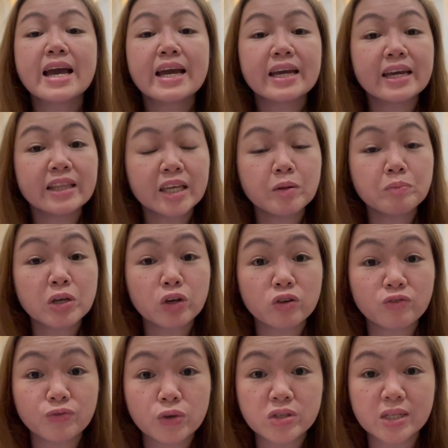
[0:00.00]
it can be
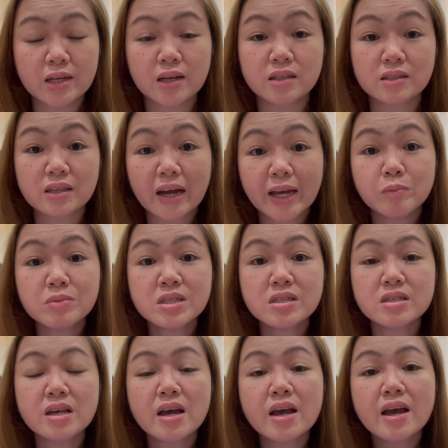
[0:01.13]
confusing at times